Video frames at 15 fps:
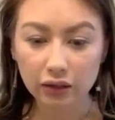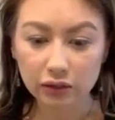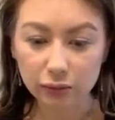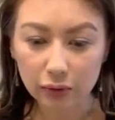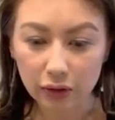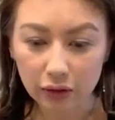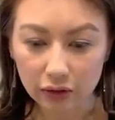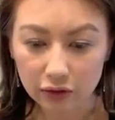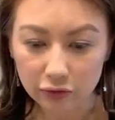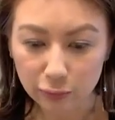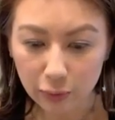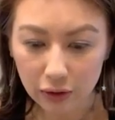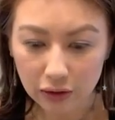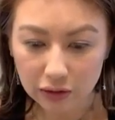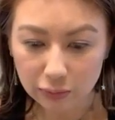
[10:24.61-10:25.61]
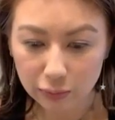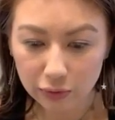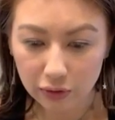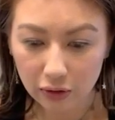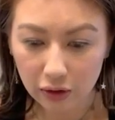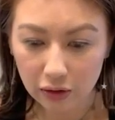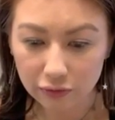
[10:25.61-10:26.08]
If possible, the offer
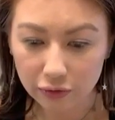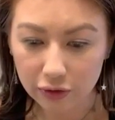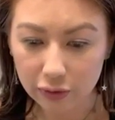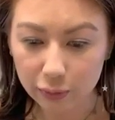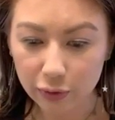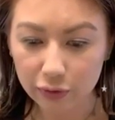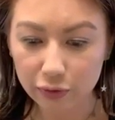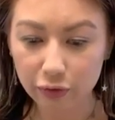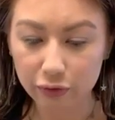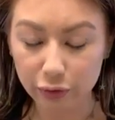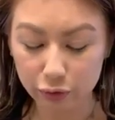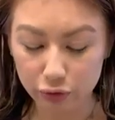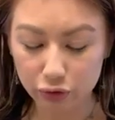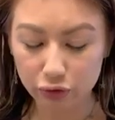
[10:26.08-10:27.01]
can be for a future stream.